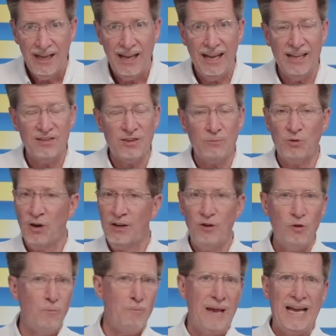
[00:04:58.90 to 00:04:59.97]
as I'm trying to
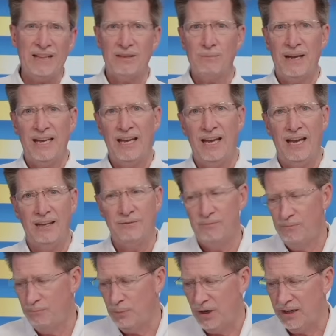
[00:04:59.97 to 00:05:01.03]
do math in my head,
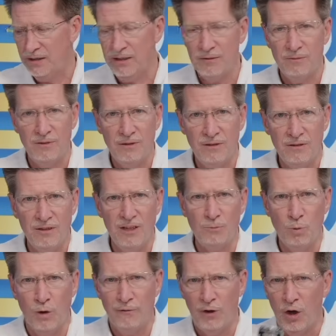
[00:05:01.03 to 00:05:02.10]
boy, need
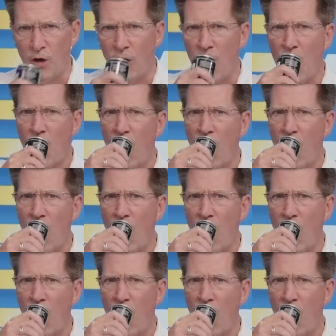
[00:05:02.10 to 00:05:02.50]
more vault.